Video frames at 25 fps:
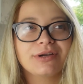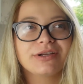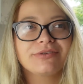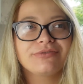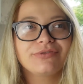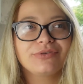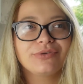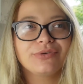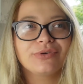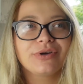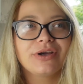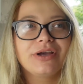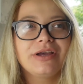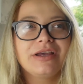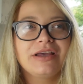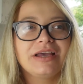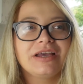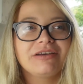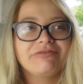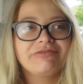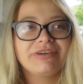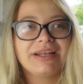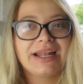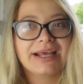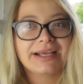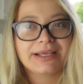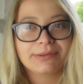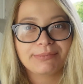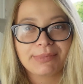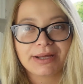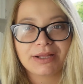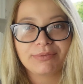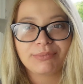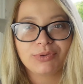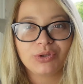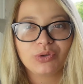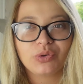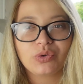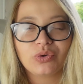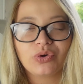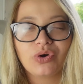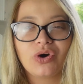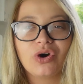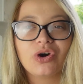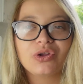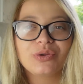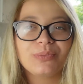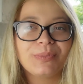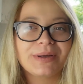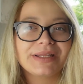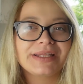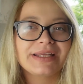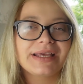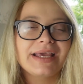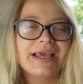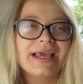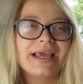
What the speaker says: if you feel like it might be too hot. But